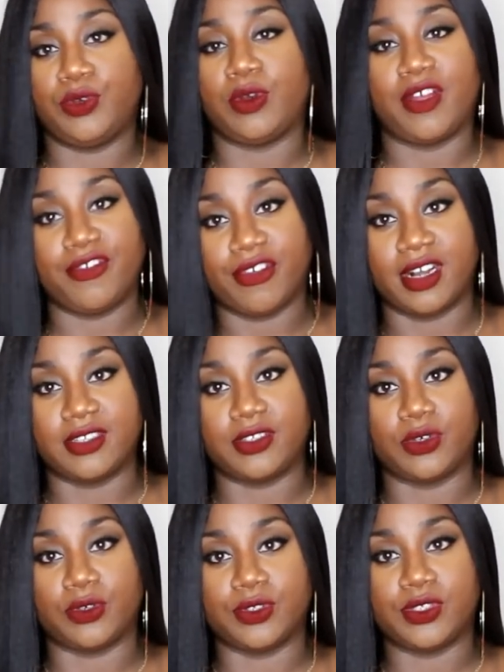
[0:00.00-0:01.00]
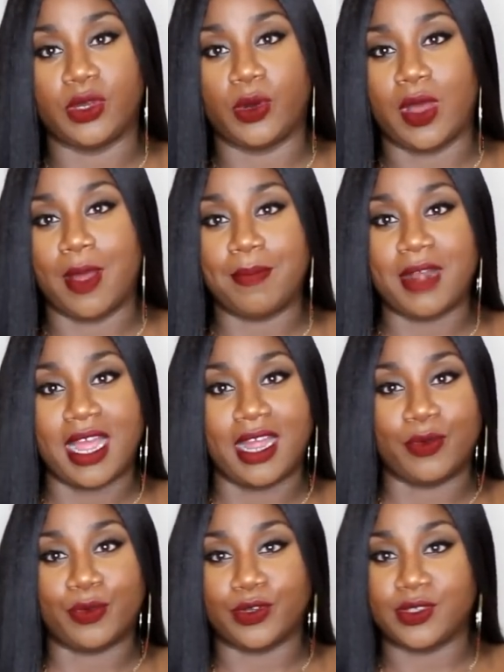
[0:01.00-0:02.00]
to a frontal so I'm
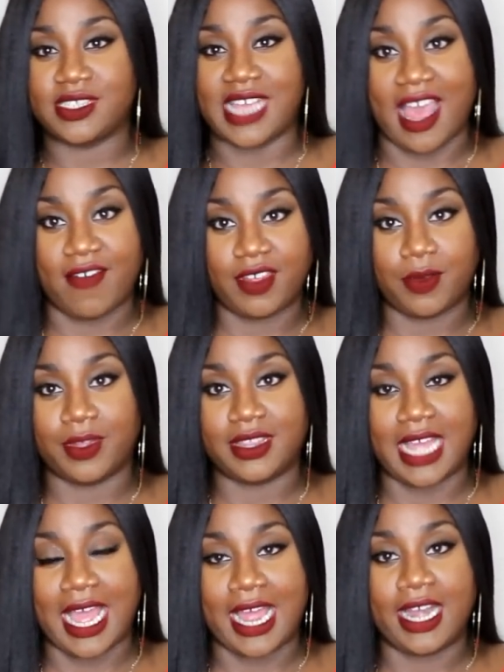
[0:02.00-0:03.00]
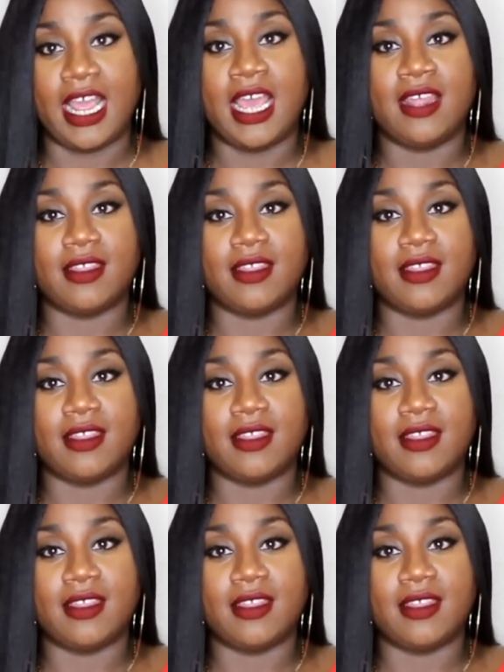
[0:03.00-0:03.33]
not real savvy with that